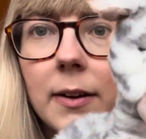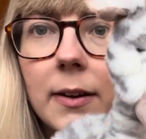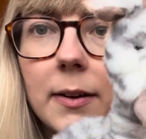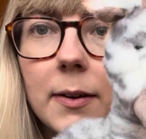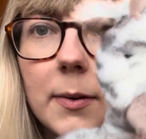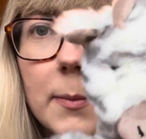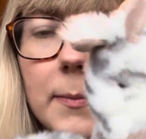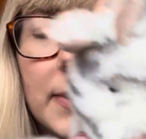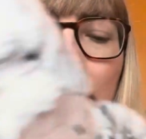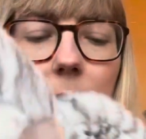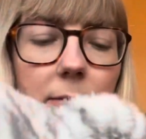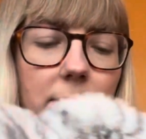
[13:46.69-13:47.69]
I
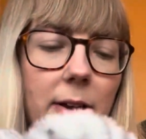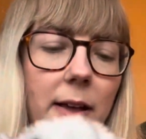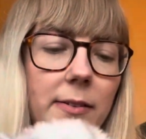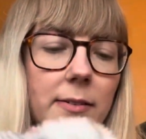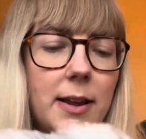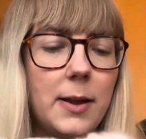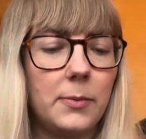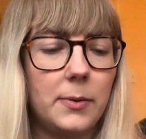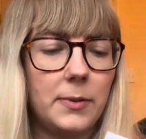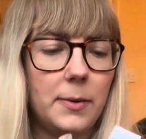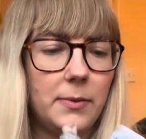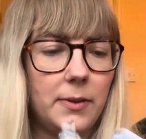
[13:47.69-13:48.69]
don't know if it has a name.
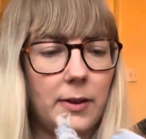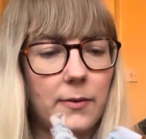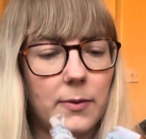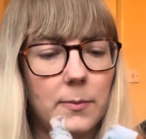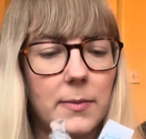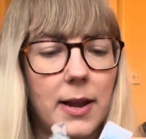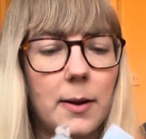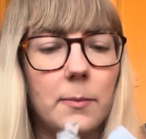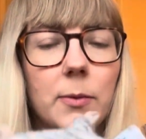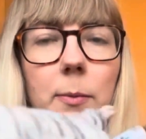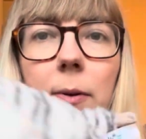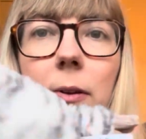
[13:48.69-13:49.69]
Sometimes they give them
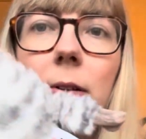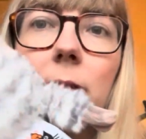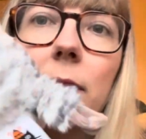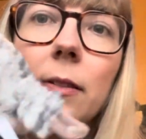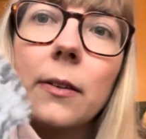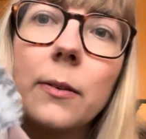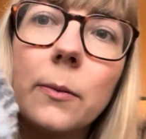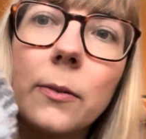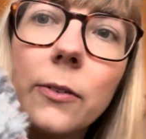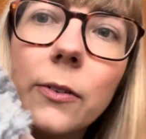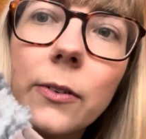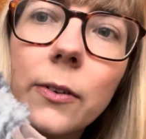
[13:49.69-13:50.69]
names, but I think this
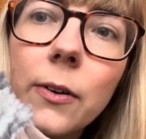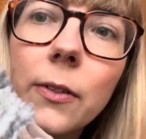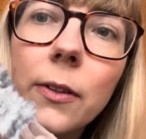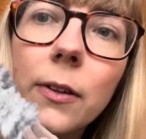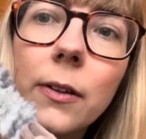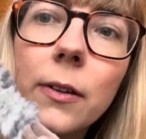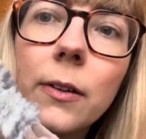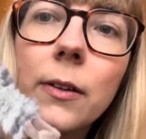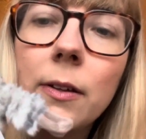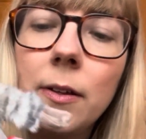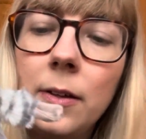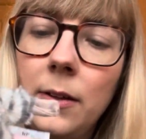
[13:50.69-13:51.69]
one's just got the
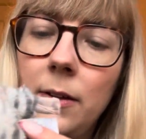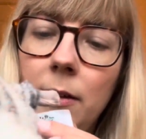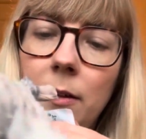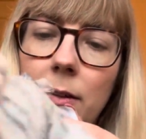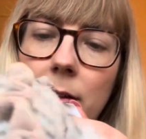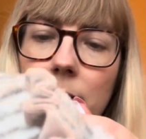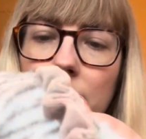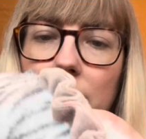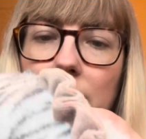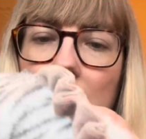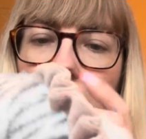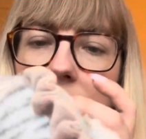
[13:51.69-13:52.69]

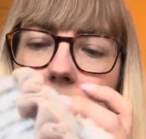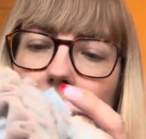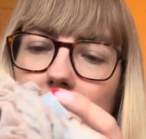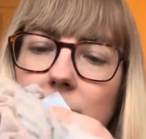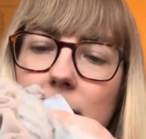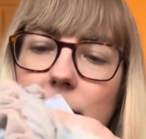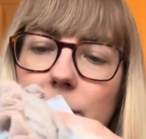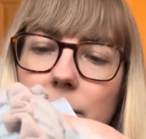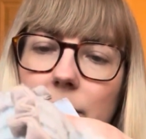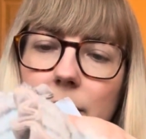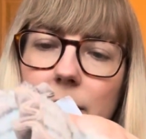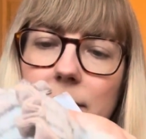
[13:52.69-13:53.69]
tag and it doesn't have
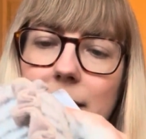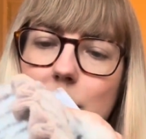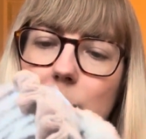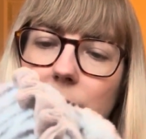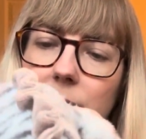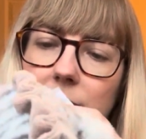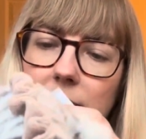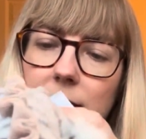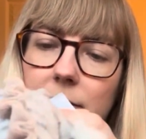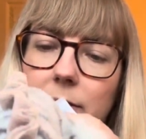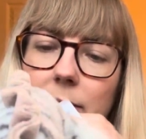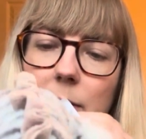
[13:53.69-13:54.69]
a name
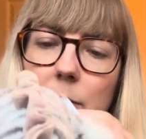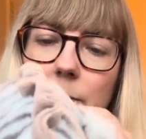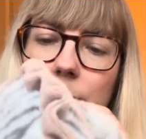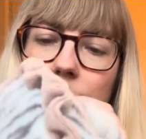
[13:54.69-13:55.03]
underneath. So,